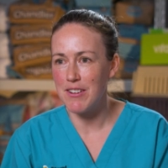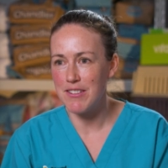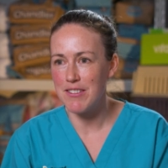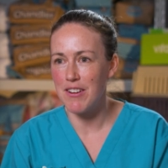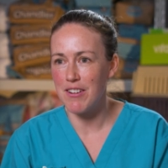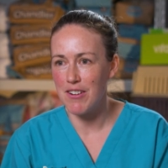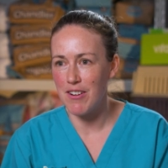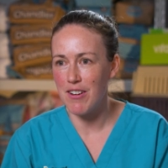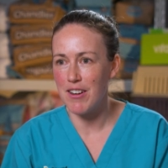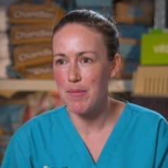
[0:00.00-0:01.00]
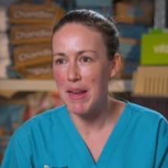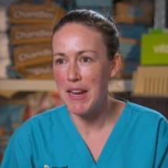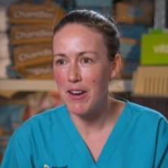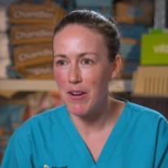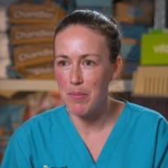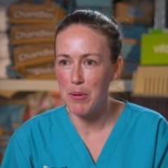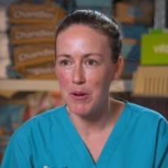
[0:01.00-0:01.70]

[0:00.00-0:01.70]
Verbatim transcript: on, snotted on, peed on,